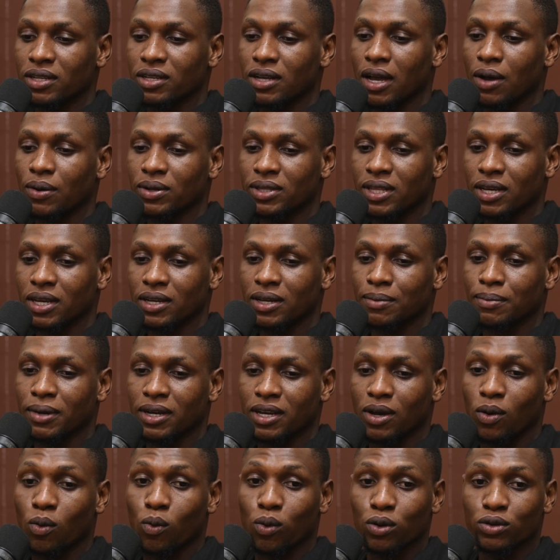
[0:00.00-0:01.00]
our target
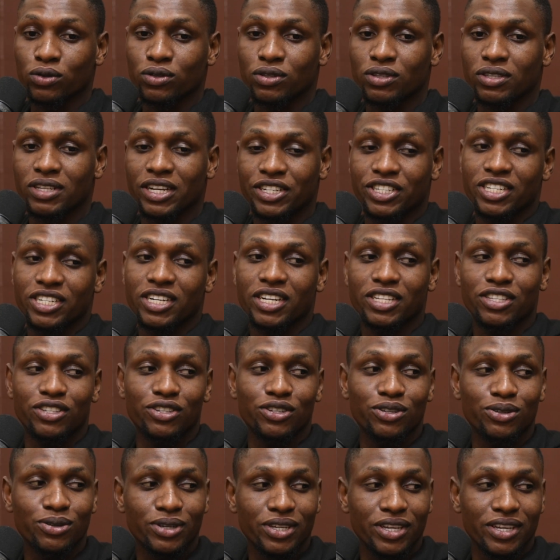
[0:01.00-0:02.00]
market was Nigeria and
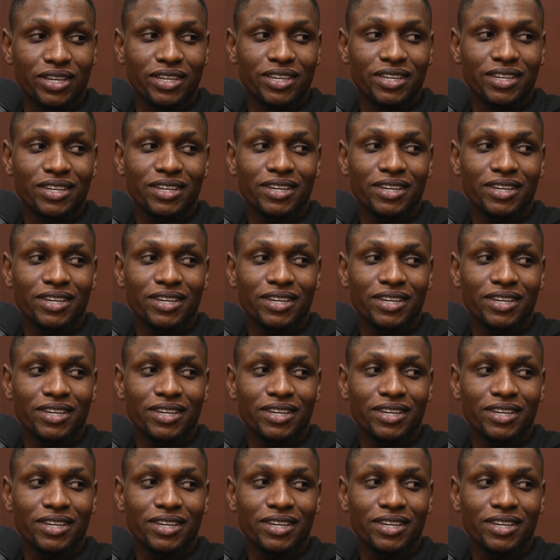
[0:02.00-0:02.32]
the UK.